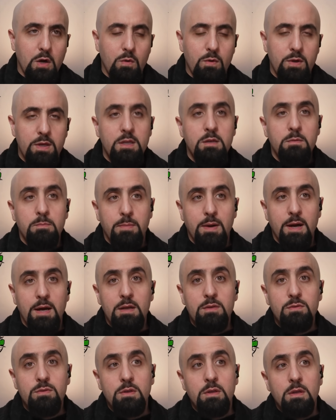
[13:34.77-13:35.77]
go in,
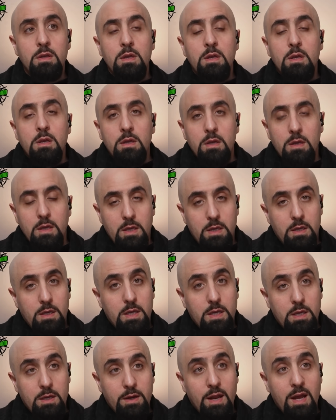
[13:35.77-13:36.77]
but
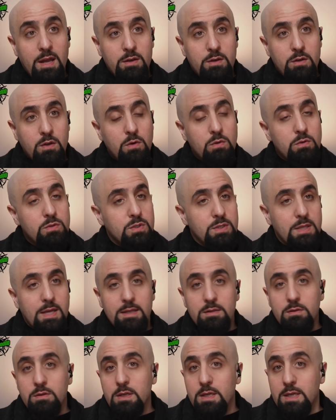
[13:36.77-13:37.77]
Iran knows
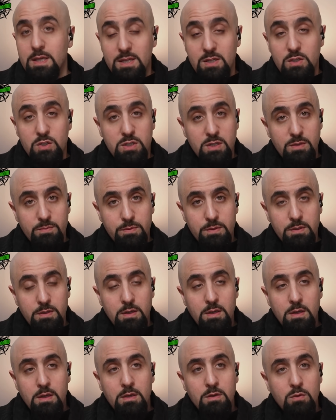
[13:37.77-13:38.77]
that Egypt,
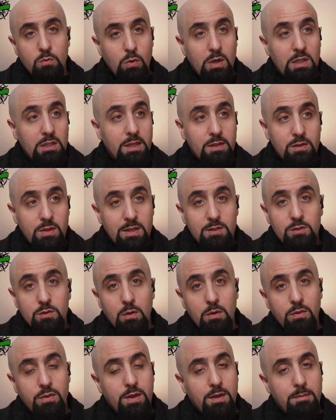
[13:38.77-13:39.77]
well, they
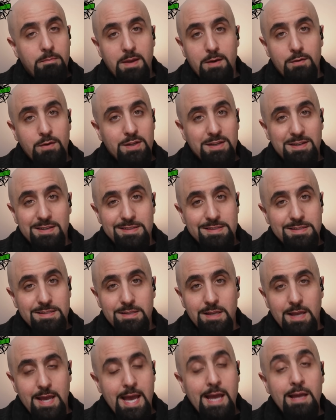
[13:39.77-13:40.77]
told the
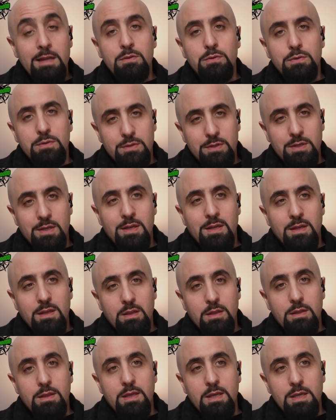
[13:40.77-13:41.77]
Americans and
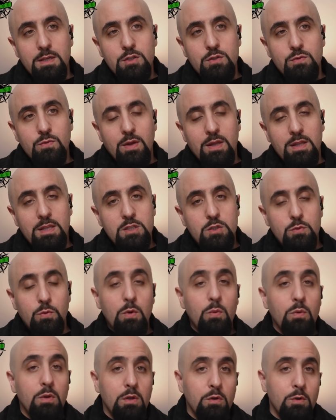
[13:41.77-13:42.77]
the Israelis,
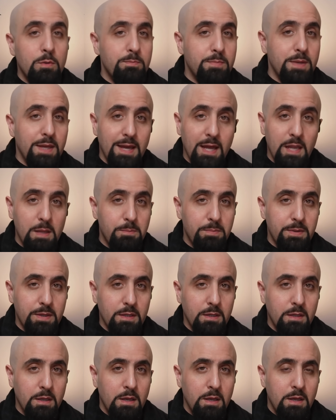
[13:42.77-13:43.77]
we will not be
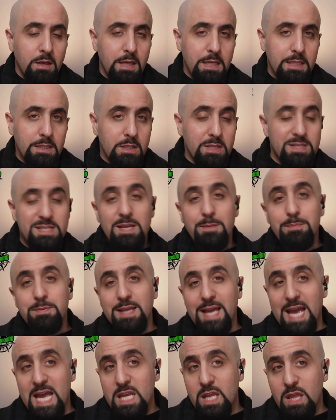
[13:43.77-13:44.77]
helping
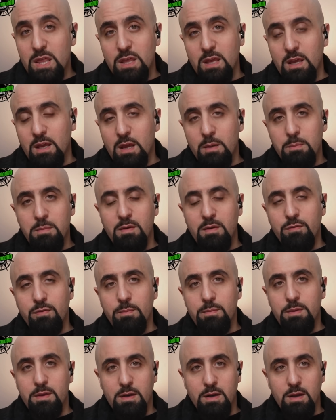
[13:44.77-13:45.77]
intercept anything coming
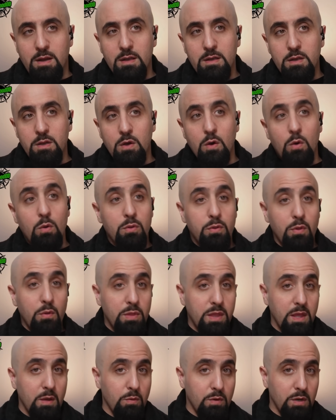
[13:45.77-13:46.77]
from Iran,
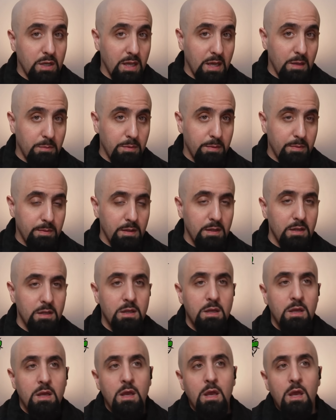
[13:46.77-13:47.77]
although they were capable.
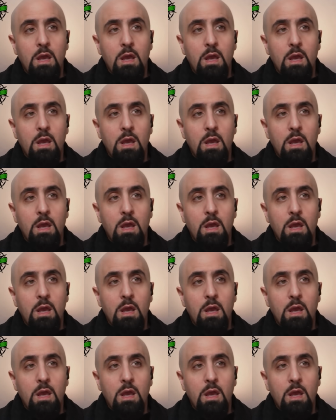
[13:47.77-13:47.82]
